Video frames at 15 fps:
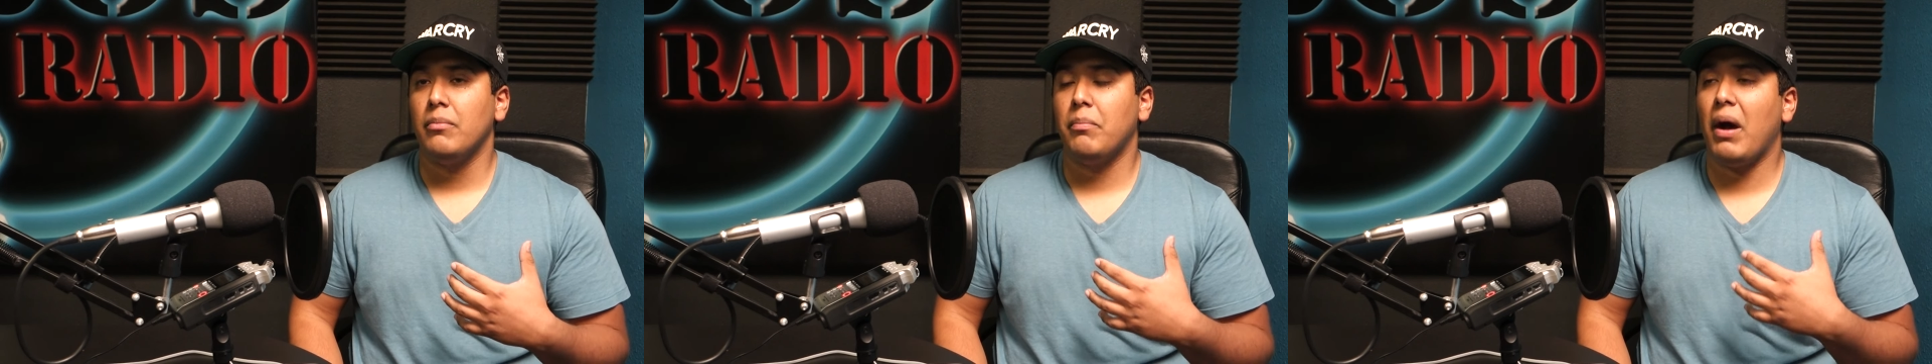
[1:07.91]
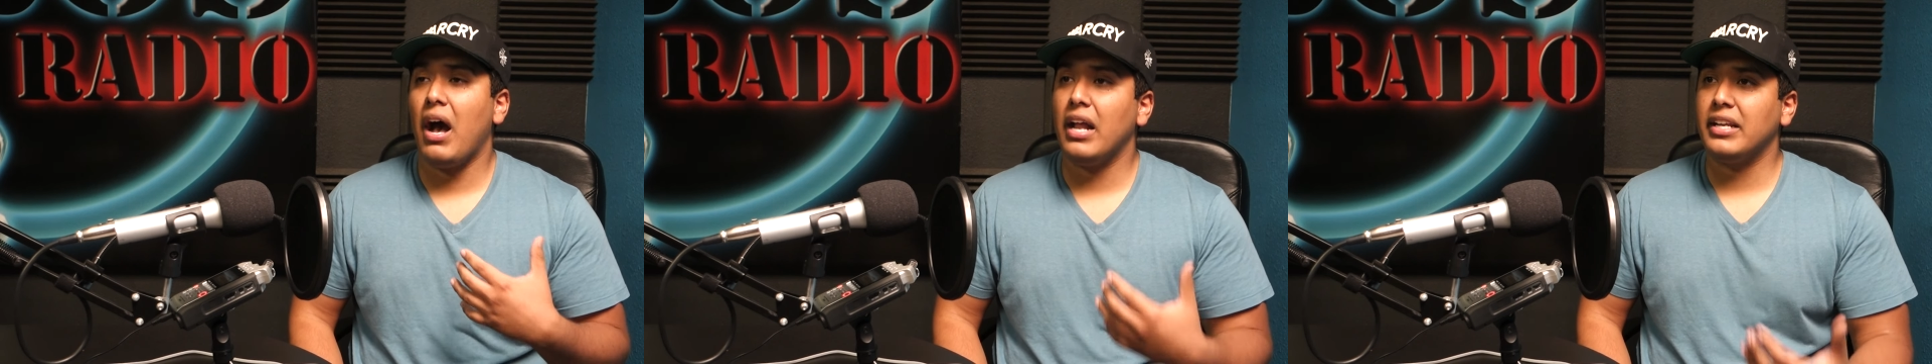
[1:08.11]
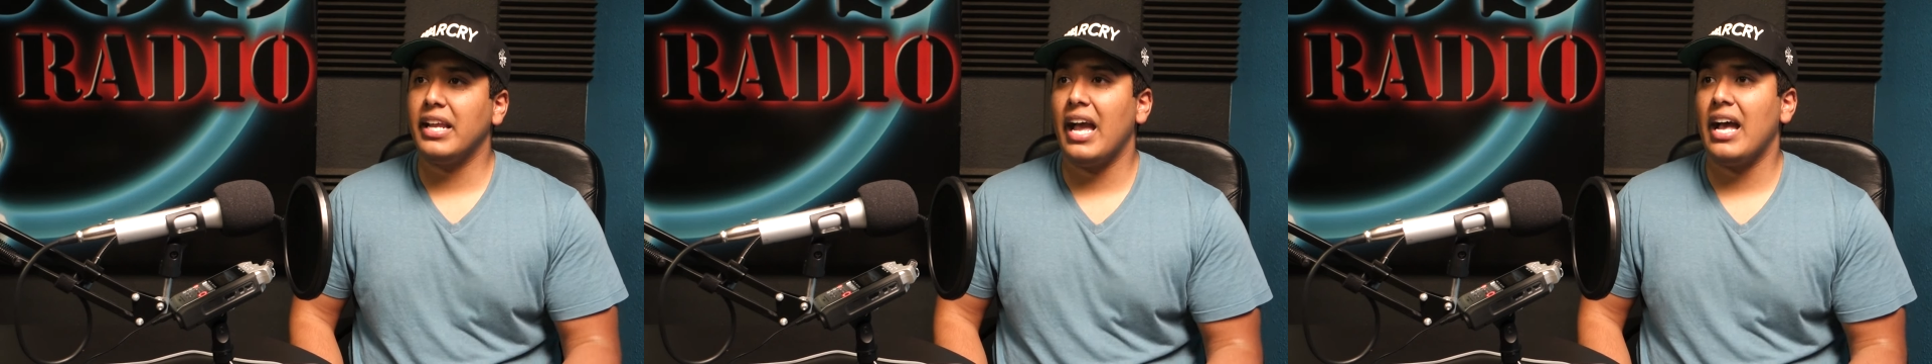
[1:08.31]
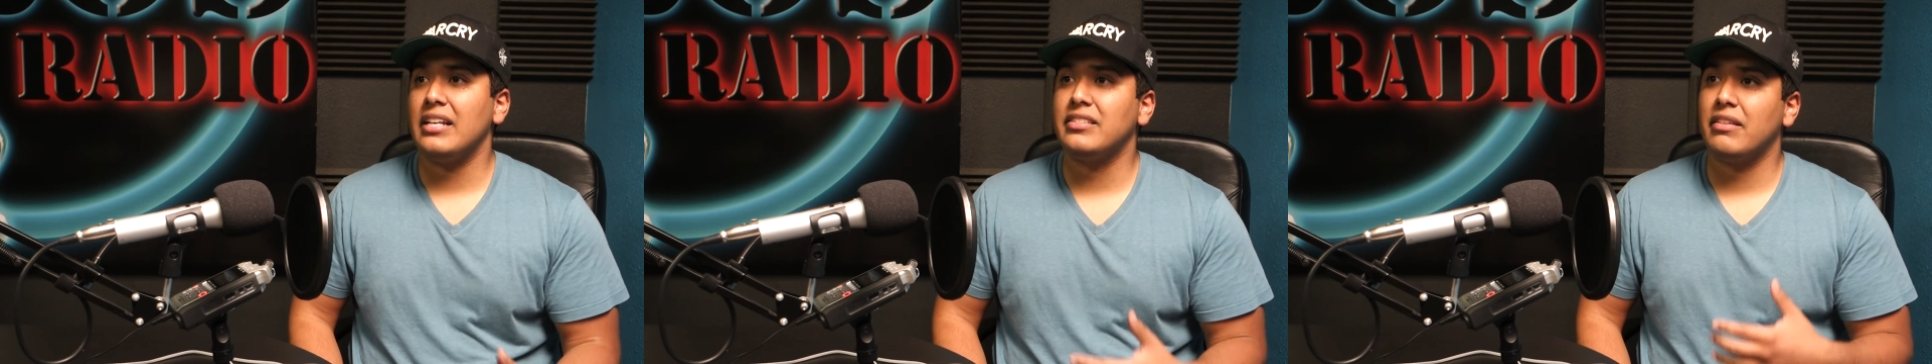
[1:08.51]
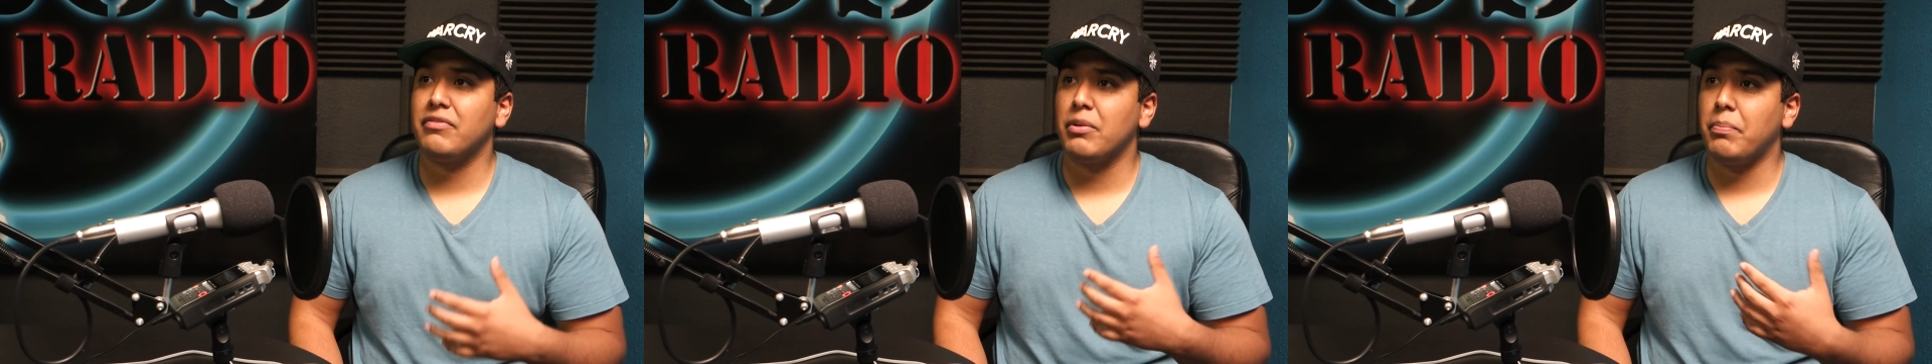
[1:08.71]

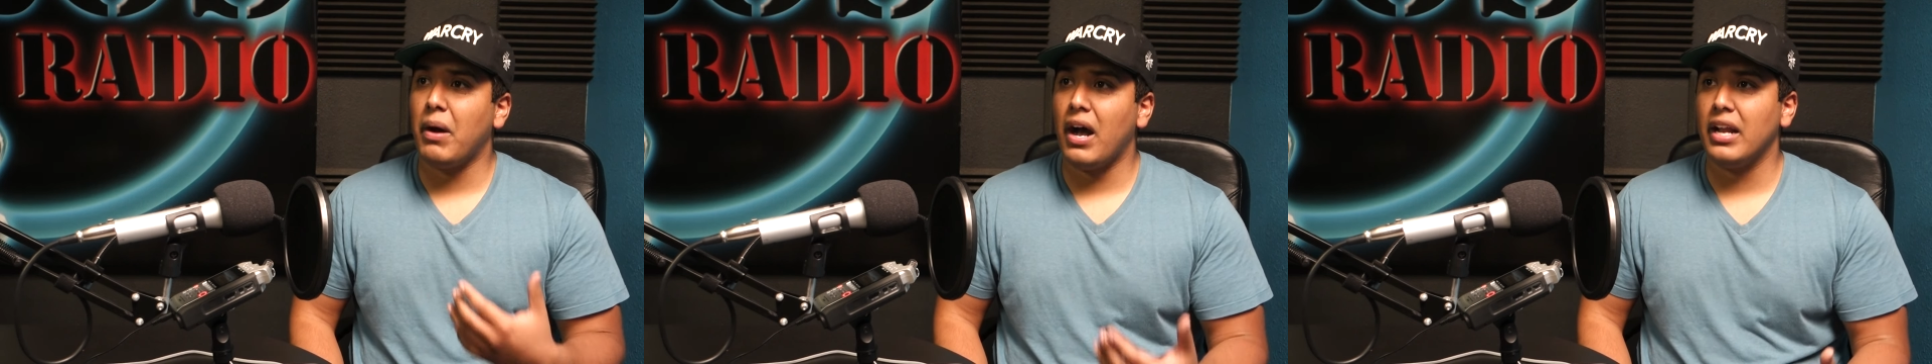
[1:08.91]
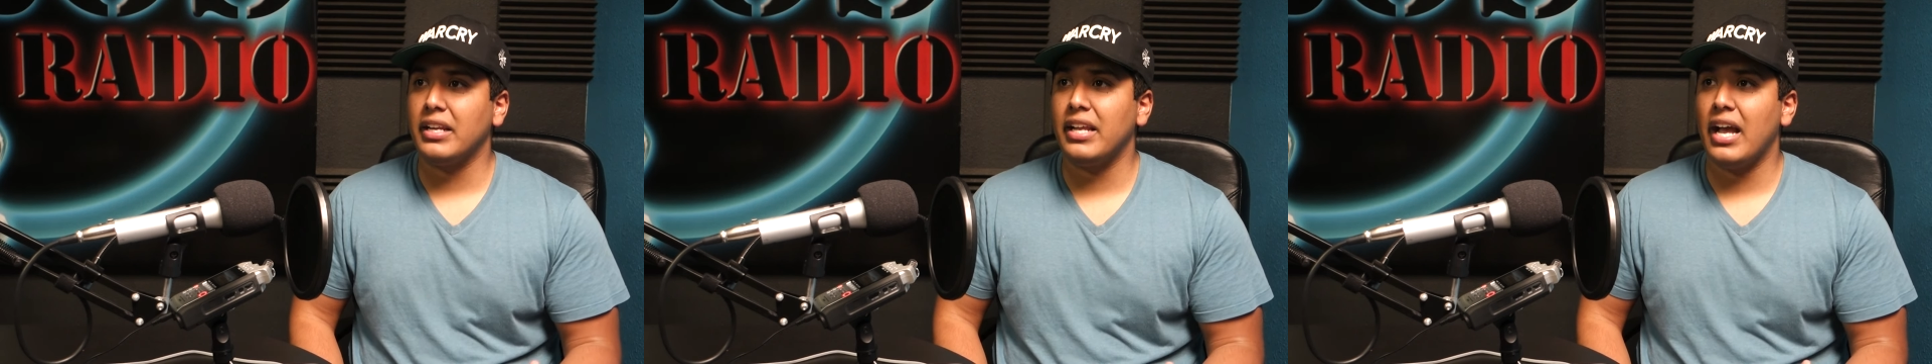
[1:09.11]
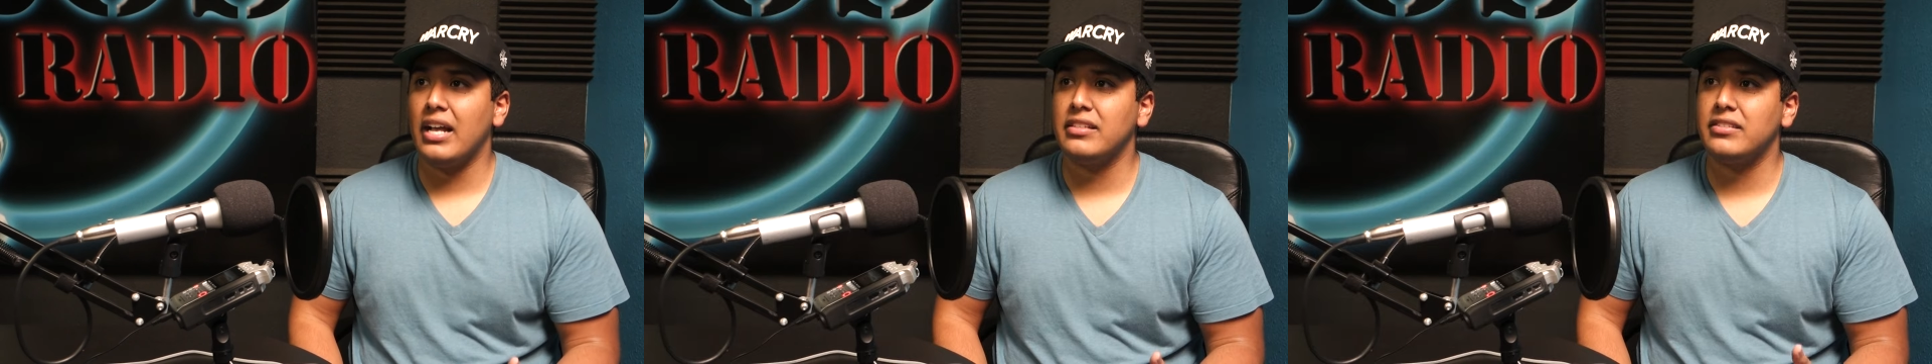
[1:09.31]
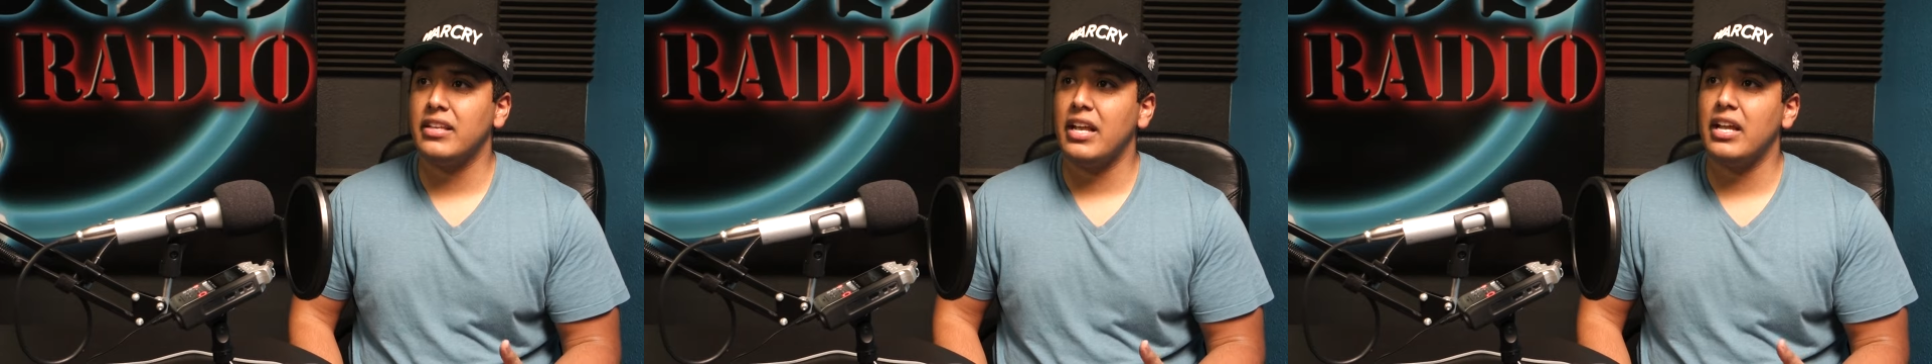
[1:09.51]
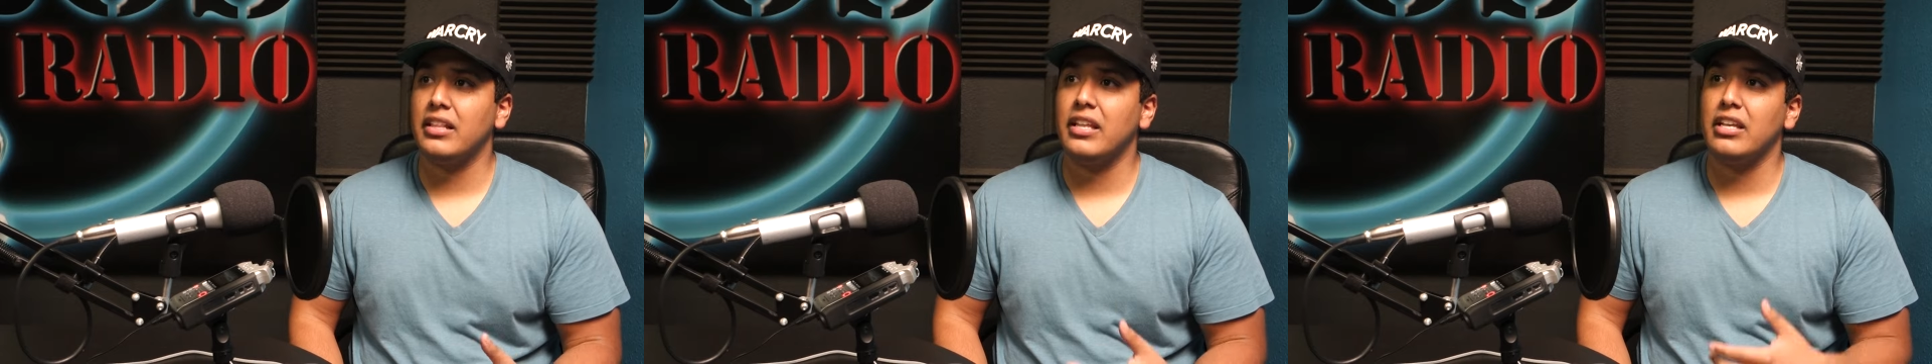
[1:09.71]
podcast after podcast
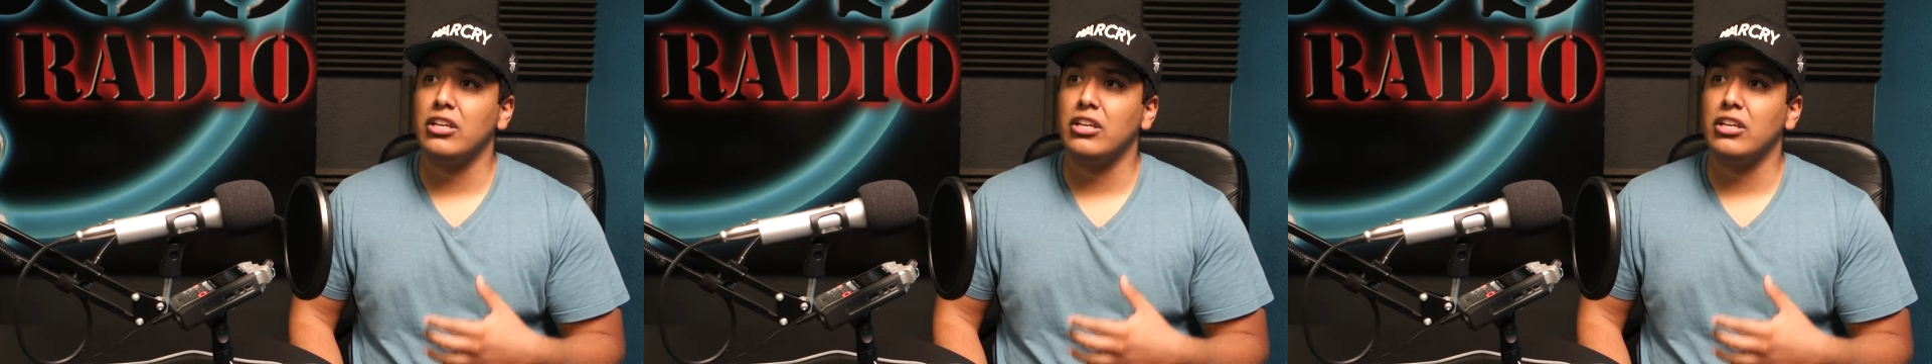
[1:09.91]
saying that